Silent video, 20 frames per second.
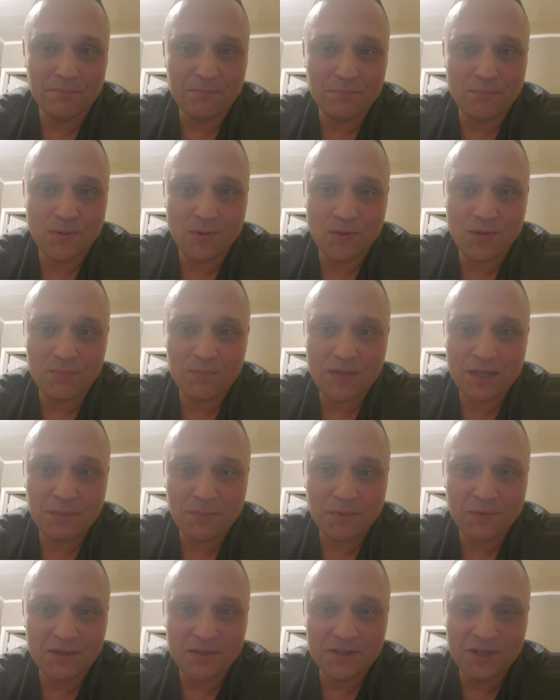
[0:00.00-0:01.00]
pulling
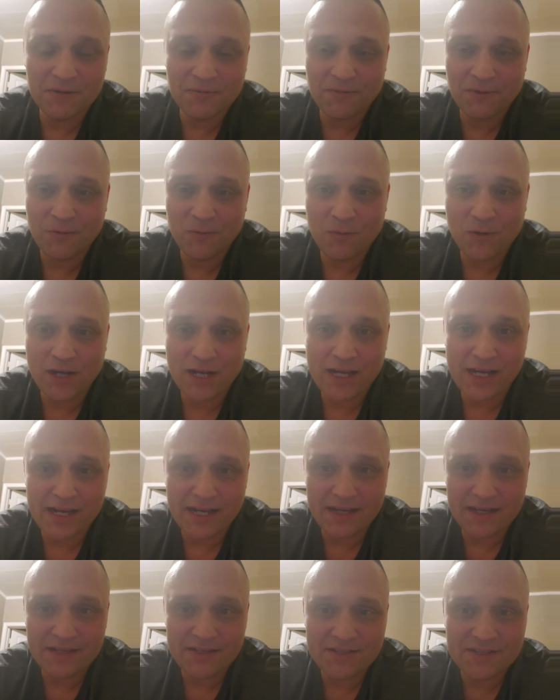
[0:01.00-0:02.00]
people in different
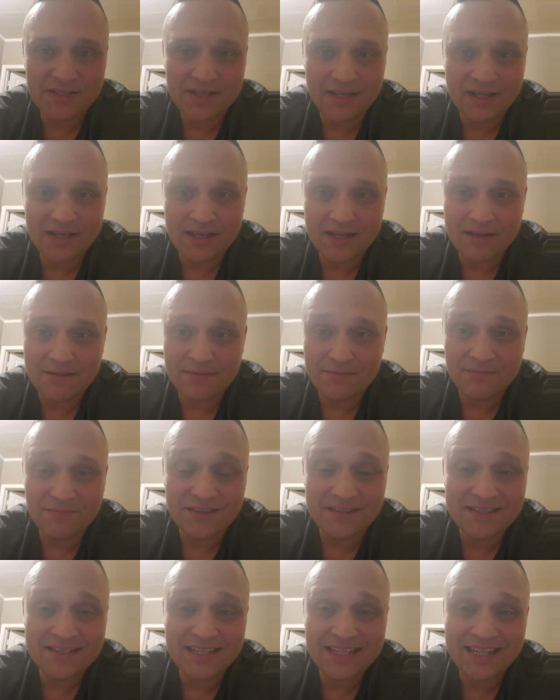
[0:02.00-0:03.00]
ways,
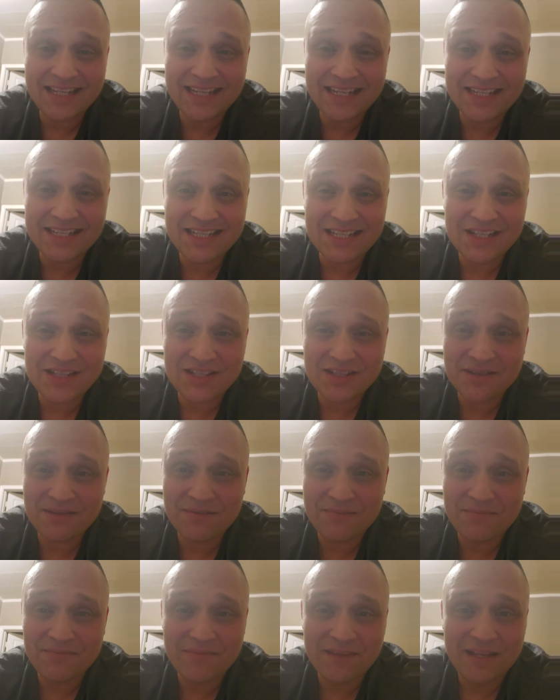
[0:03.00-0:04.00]
seeking
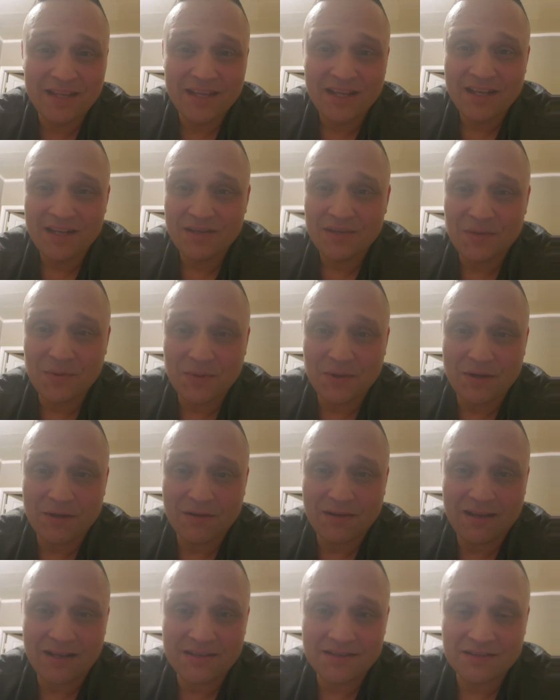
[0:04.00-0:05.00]
attention, doing all
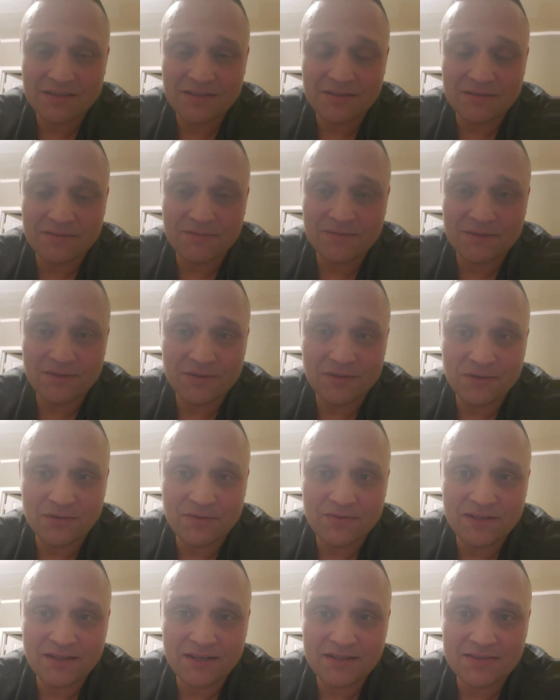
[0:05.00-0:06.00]
kinds of little
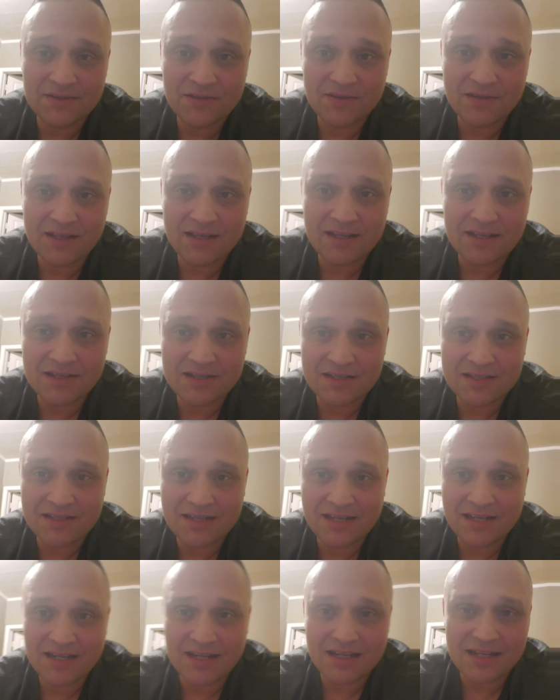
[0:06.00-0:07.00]
things so they can just
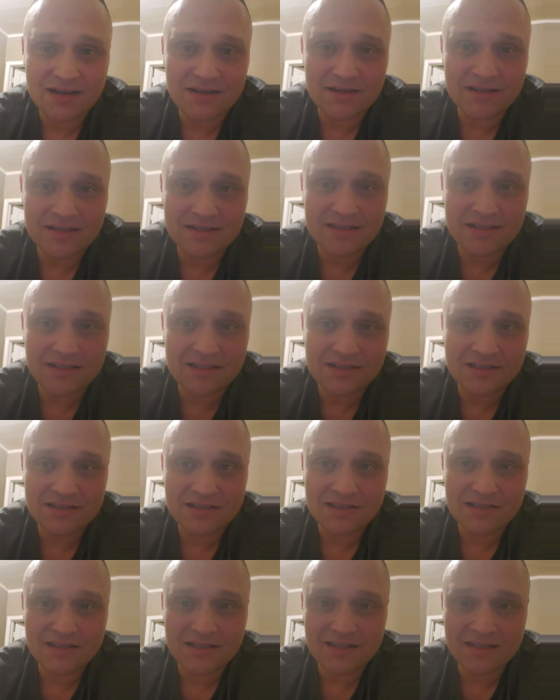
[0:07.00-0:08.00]
get a clout and
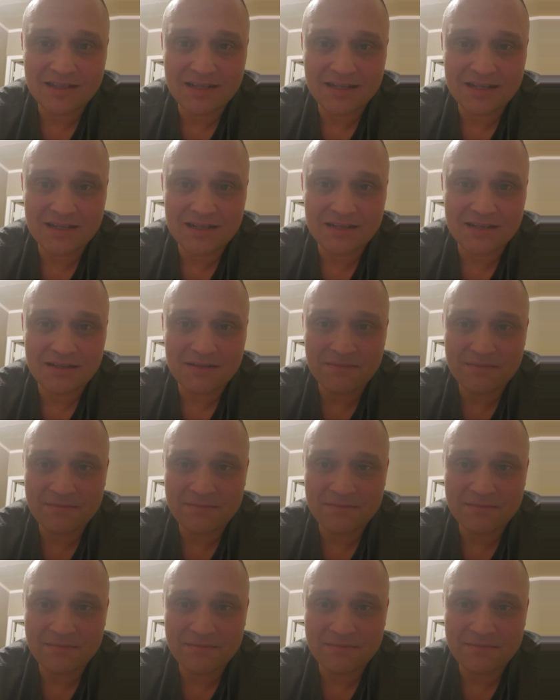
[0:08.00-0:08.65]
attention, and getting